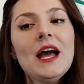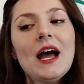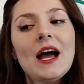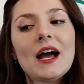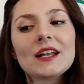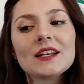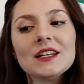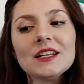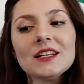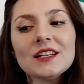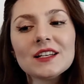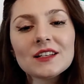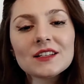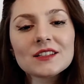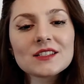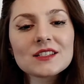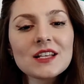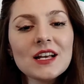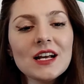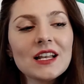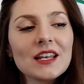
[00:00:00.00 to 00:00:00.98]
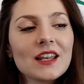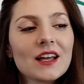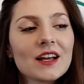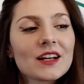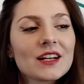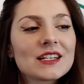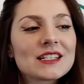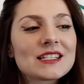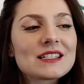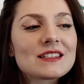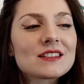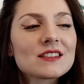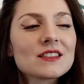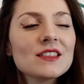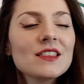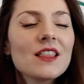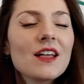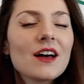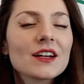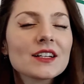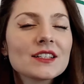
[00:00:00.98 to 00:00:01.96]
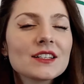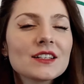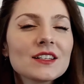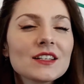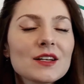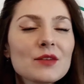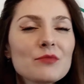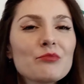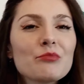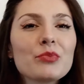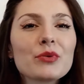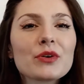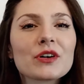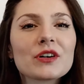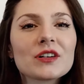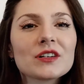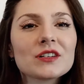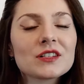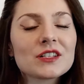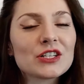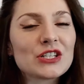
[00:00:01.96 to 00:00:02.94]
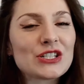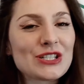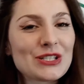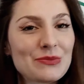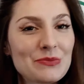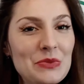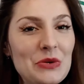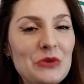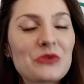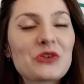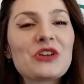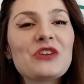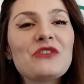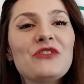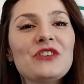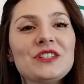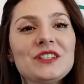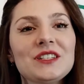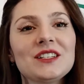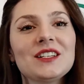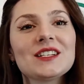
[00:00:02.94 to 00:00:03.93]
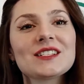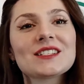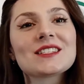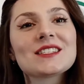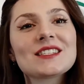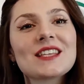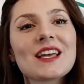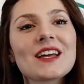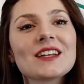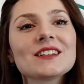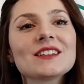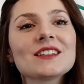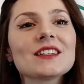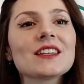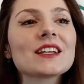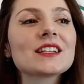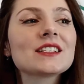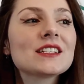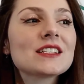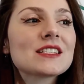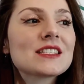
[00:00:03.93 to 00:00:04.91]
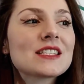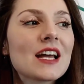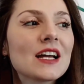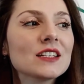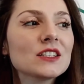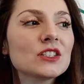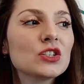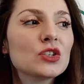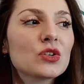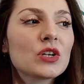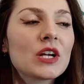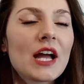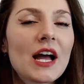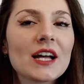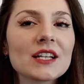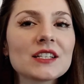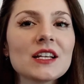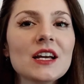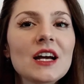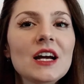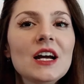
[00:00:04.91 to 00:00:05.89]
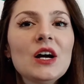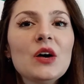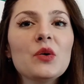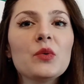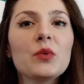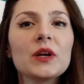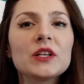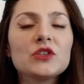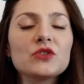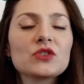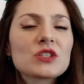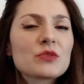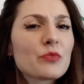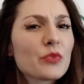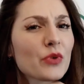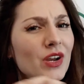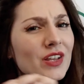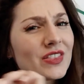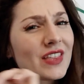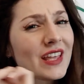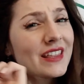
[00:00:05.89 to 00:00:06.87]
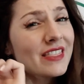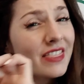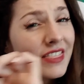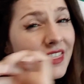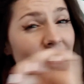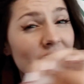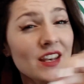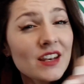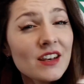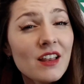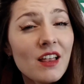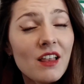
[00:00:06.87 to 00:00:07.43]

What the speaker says: and it is like a slightly burnt, smoky vanilla scent, like the scent you get when you spread a thin